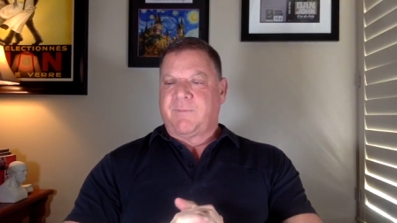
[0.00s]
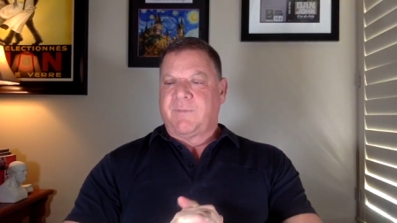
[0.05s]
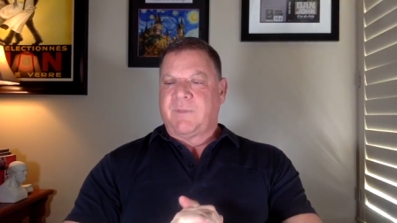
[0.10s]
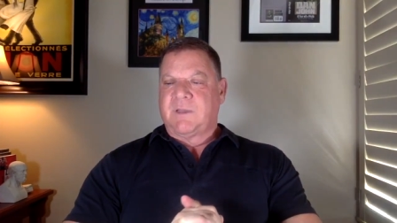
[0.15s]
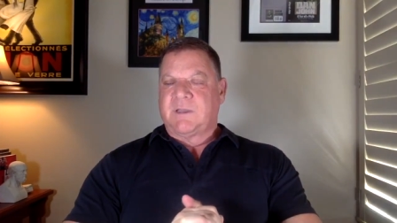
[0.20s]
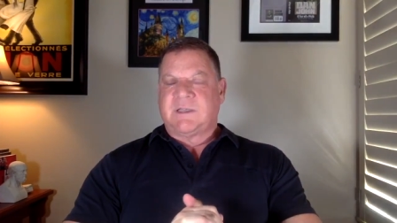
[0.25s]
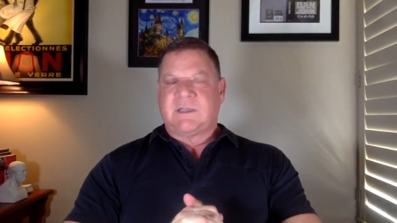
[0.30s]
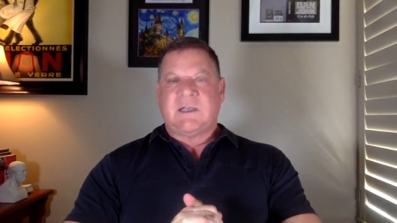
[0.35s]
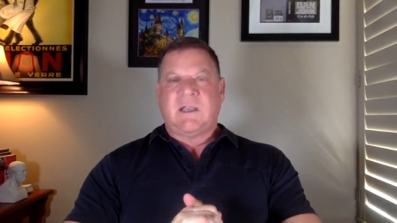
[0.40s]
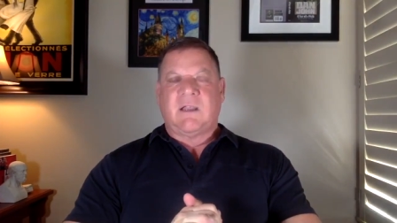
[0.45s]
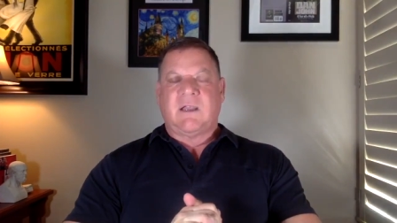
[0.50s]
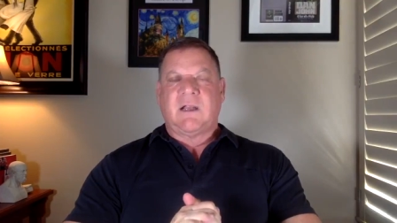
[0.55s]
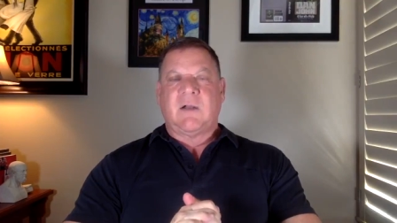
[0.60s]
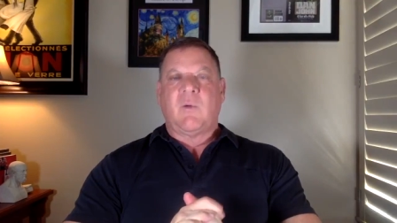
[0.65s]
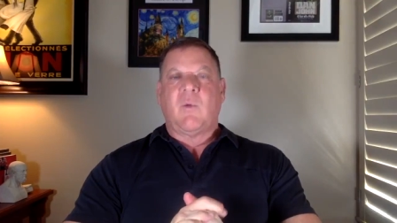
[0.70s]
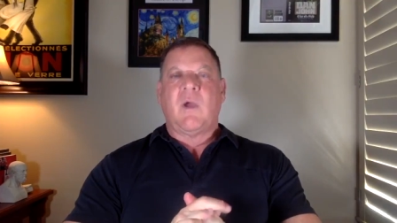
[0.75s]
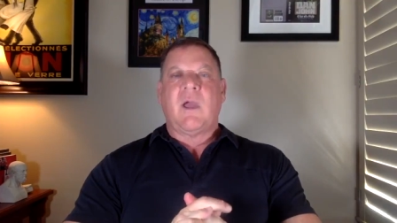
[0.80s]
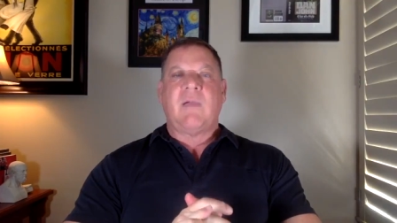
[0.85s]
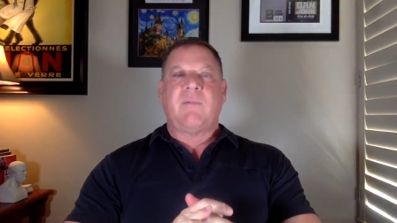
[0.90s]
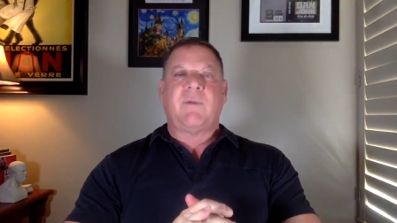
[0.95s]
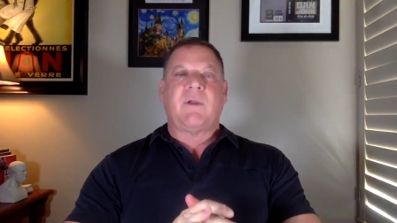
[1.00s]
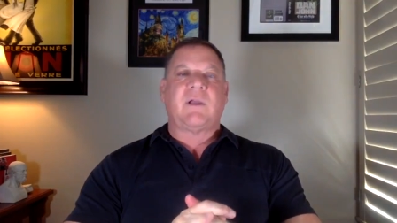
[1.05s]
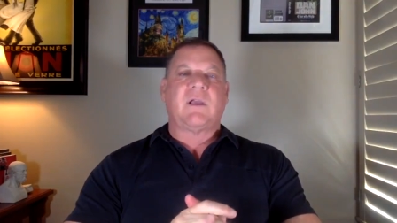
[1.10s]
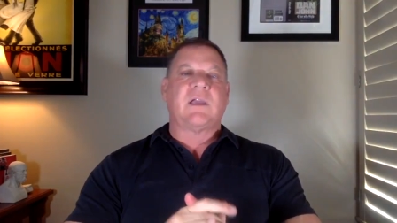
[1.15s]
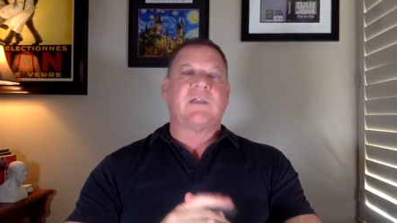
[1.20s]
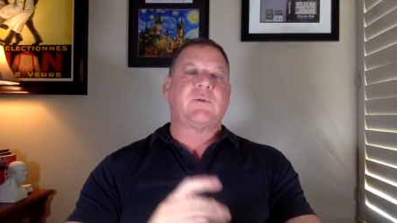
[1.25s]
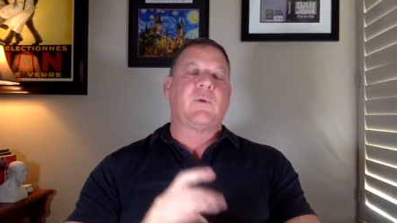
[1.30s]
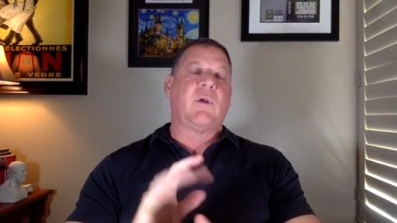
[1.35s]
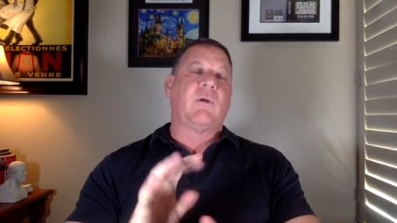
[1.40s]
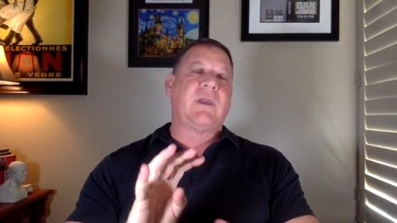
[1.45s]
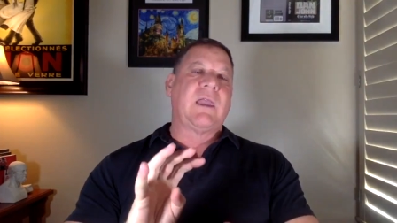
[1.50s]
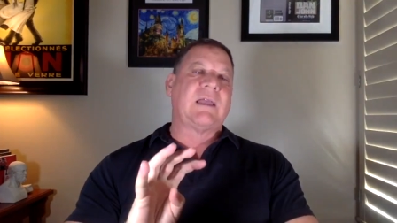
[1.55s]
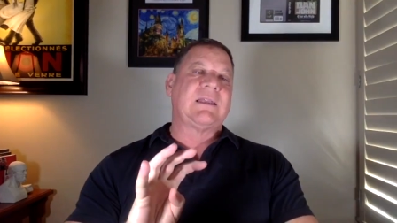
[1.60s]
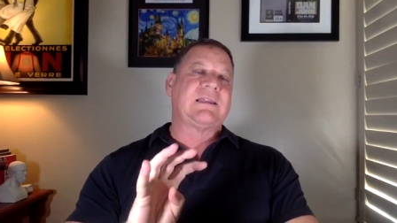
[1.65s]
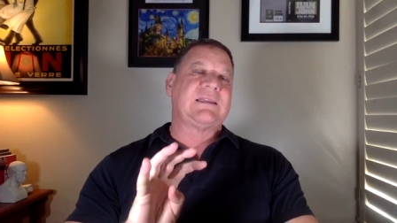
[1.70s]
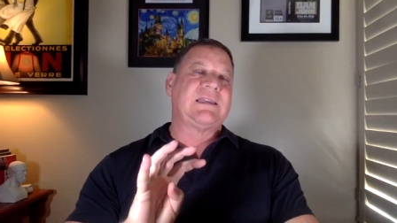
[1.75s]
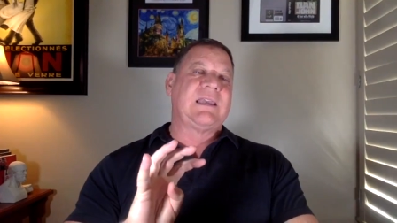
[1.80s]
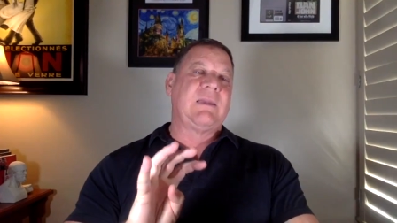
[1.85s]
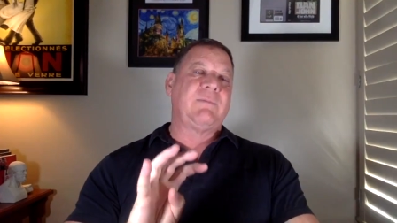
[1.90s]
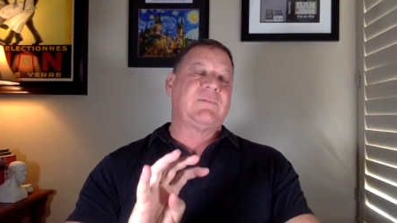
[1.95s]
silly in a way, but because we only had to
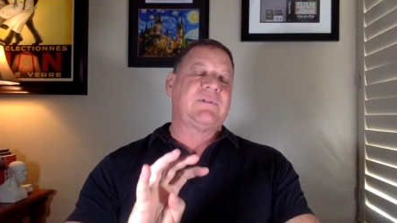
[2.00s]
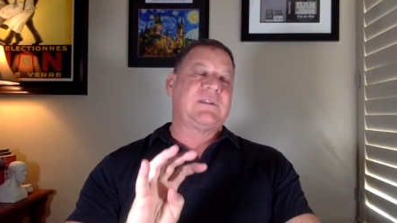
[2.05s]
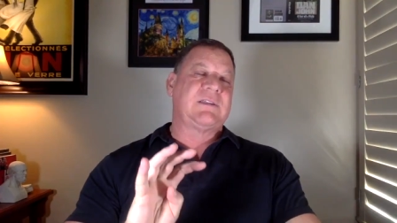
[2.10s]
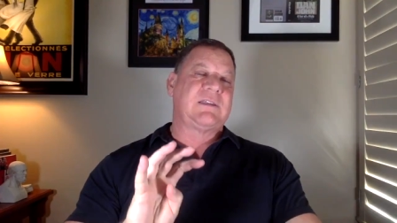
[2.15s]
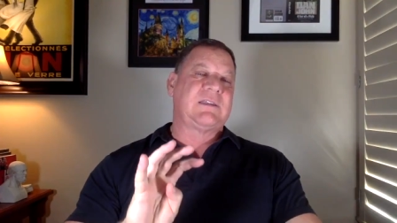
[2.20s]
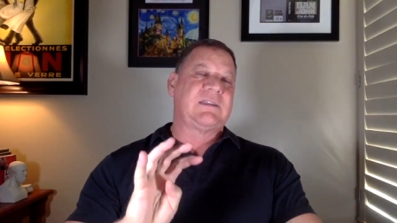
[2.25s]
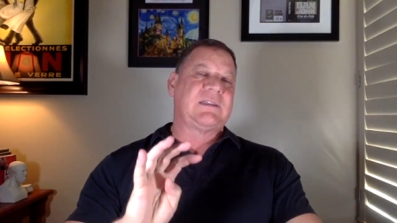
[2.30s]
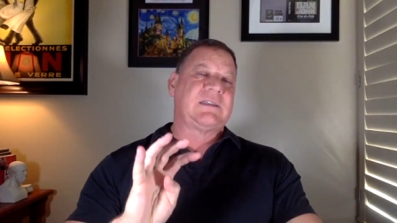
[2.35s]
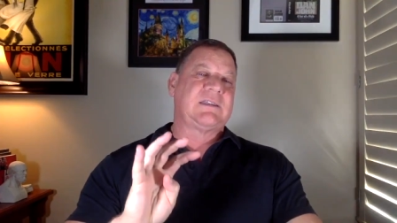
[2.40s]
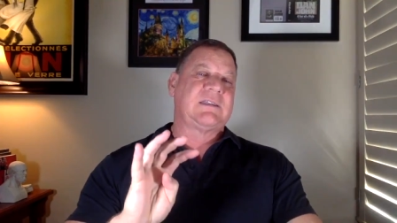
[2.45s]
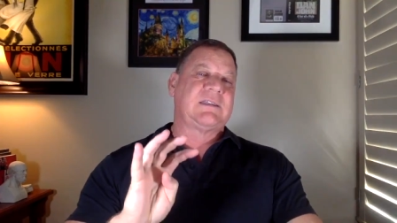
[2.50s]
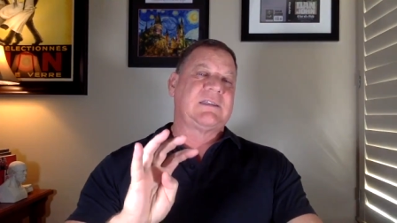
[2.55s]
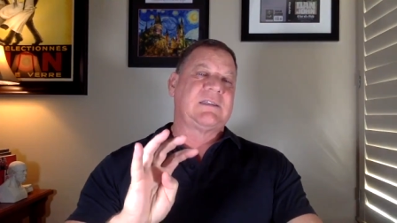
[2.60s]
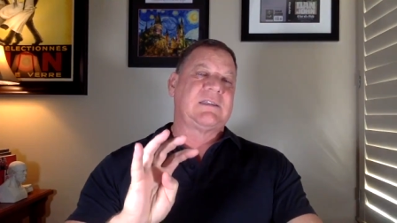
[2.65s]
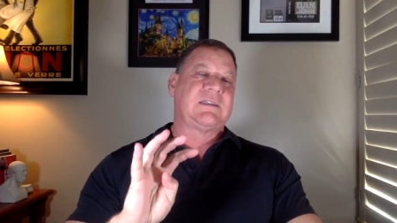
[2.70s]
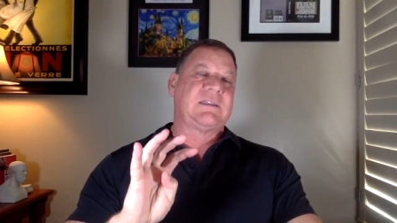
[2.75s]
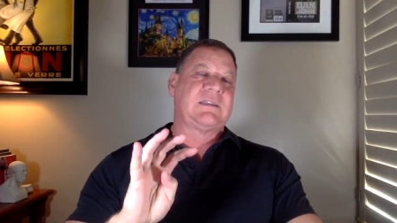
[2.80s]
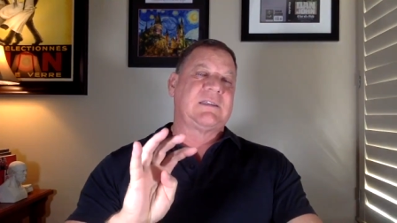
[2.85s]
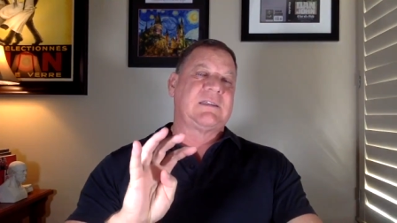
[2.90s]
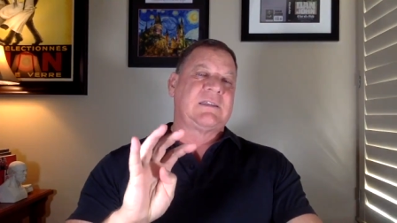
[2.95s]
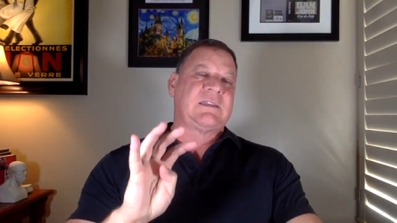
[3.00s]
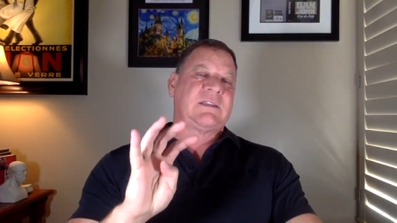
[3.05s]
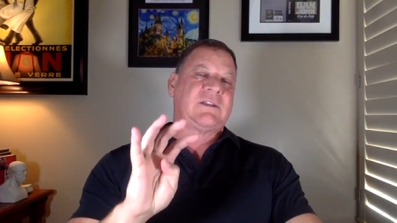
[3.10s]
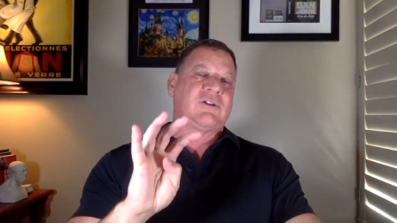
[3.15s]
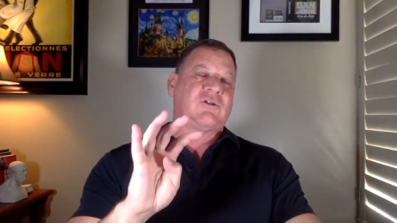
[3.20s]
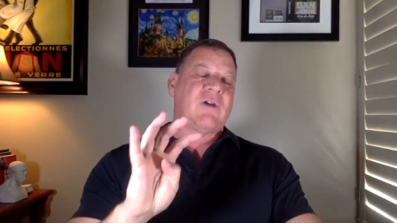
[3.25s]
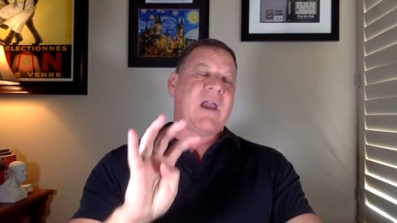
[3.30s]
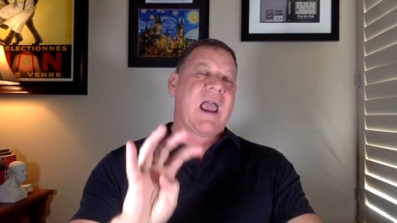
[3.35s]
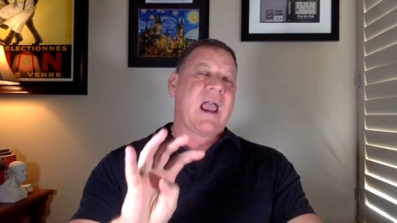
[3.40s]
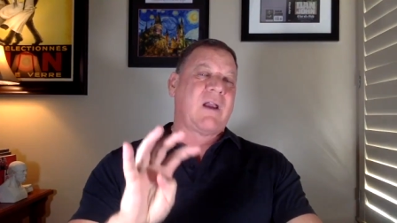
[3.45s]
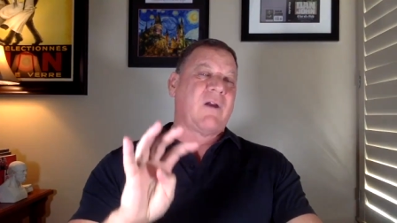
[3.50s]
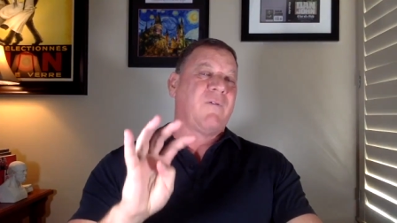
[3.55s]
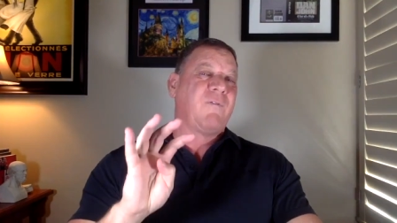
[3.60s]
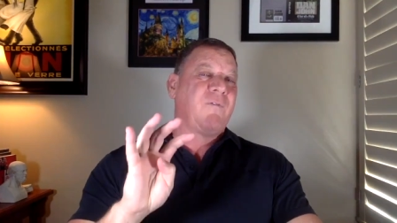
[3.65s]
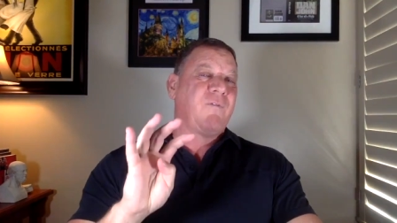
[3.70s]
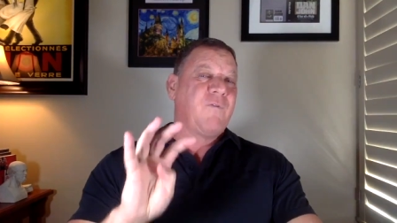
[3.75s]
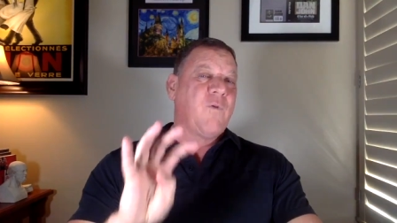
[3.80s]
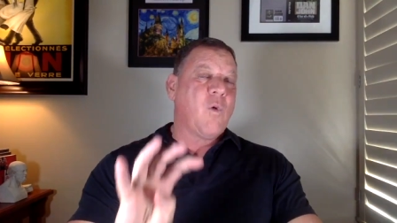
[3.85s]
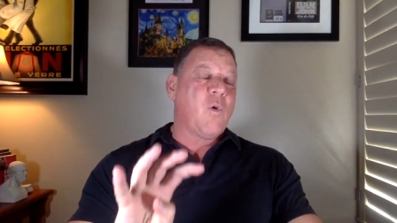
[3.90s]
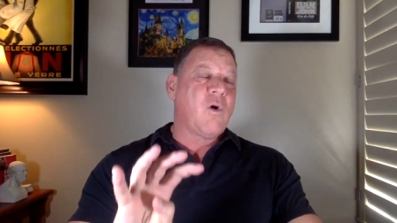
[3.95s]
keep track of
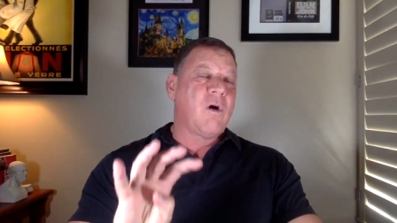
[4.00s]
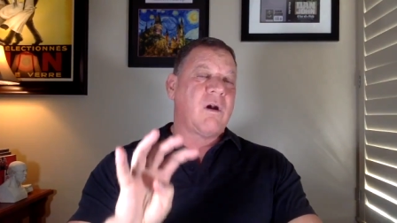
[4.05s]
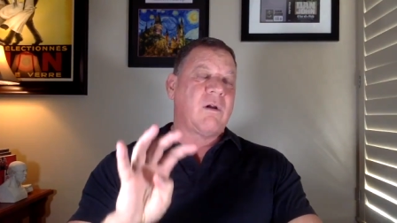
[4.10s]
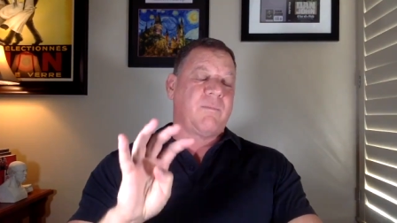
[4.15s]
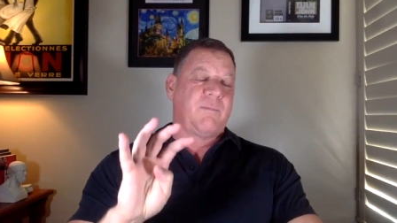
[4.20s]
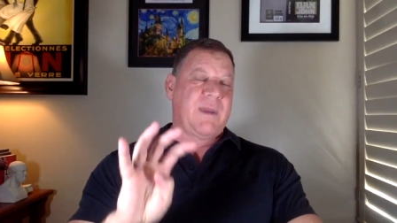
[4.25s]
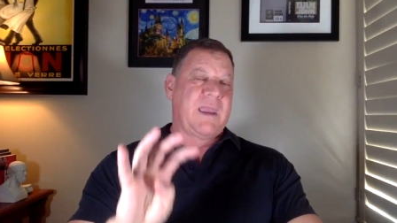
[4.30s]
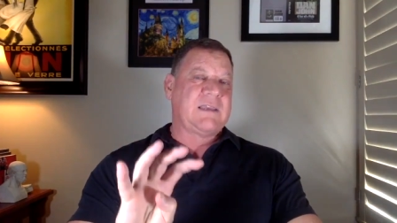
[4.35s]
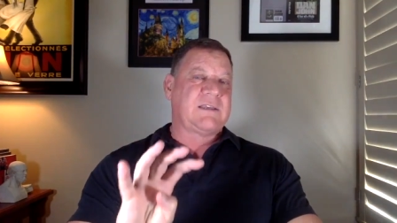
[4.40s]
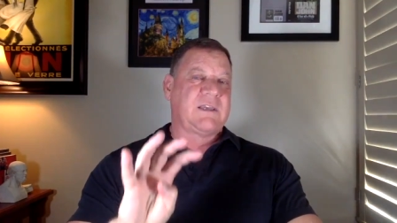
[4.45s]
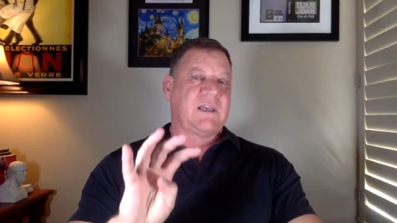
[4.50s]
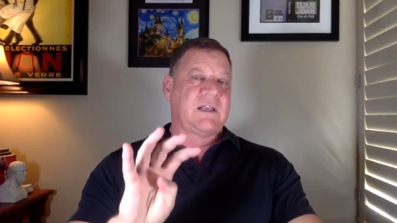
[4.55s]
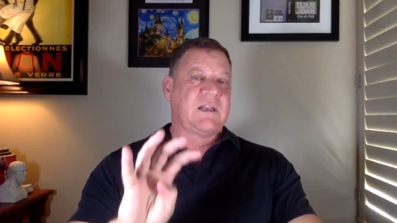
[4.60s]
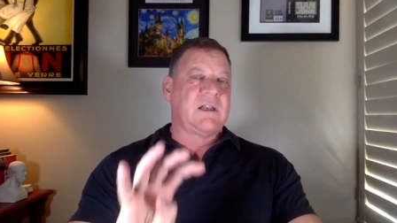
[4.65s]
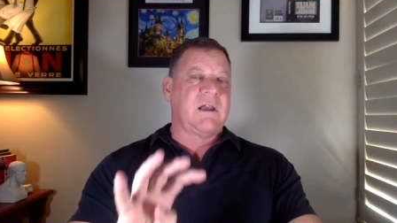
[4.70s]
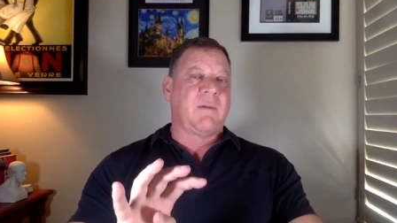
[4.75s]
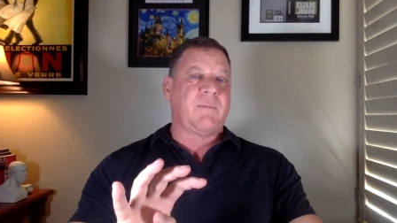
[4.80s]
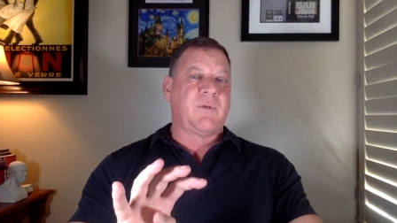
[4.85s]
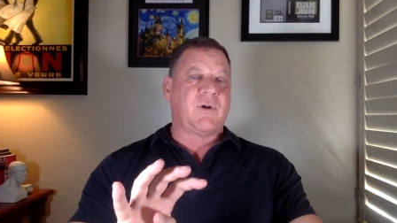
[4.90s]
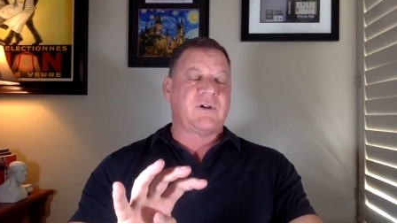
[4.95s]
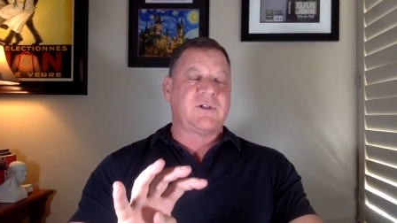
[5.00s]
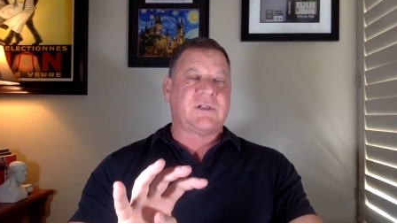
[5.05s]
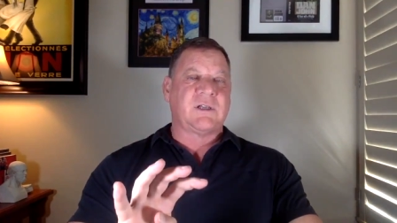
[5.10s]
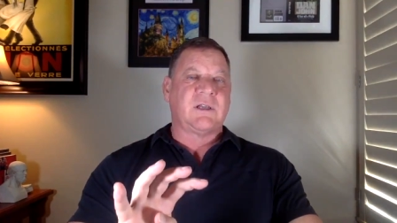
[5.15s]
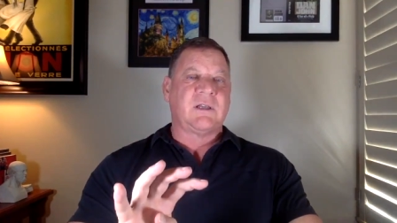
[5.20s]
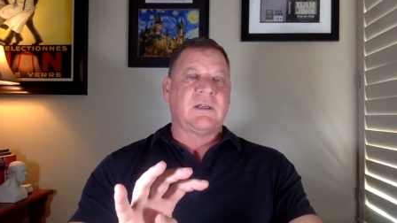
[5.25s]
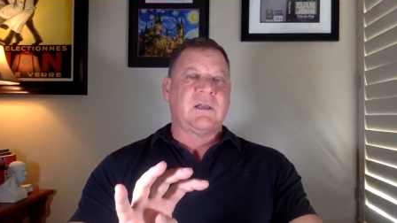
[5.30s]
four basic numbers